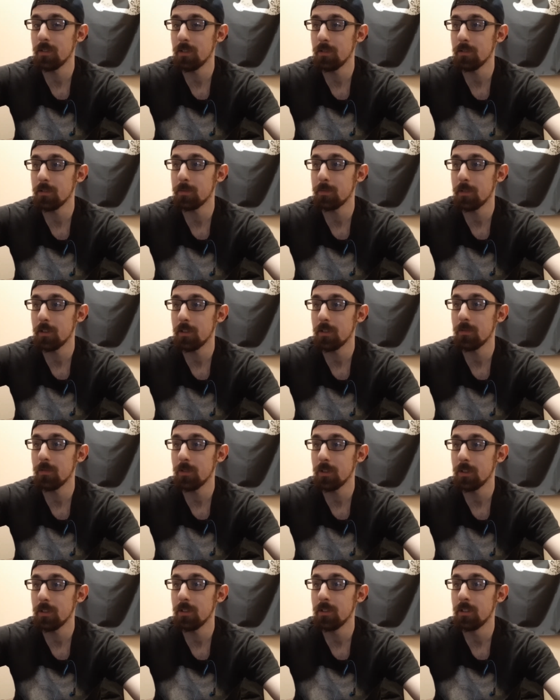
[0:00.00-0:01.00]
It was part of a
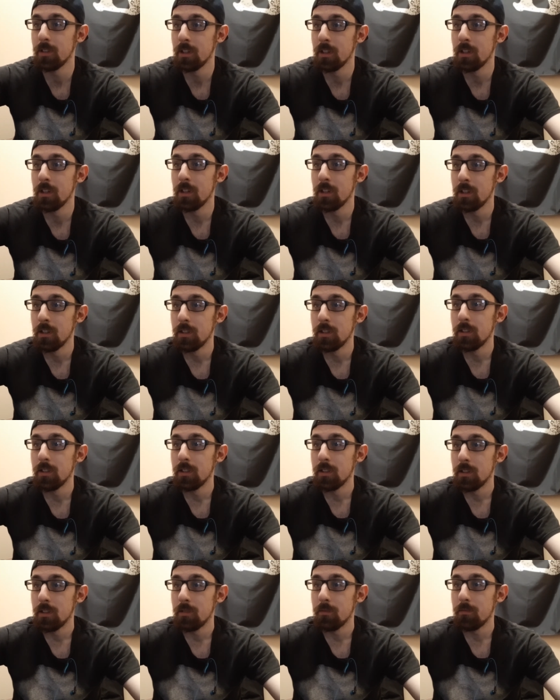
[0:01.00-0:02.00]
uh,
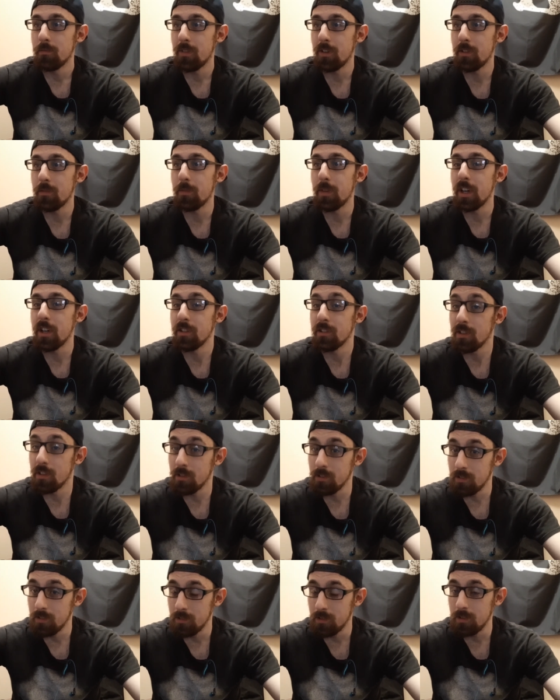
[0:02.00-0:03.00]
part of my
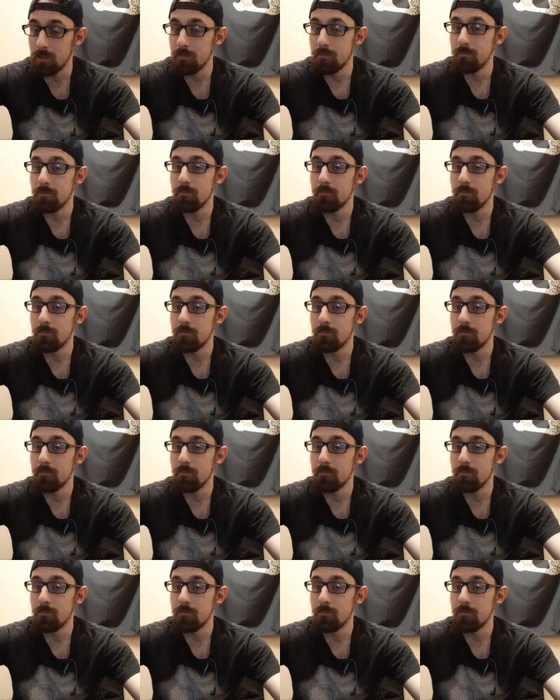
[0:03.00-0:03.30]
adulthood.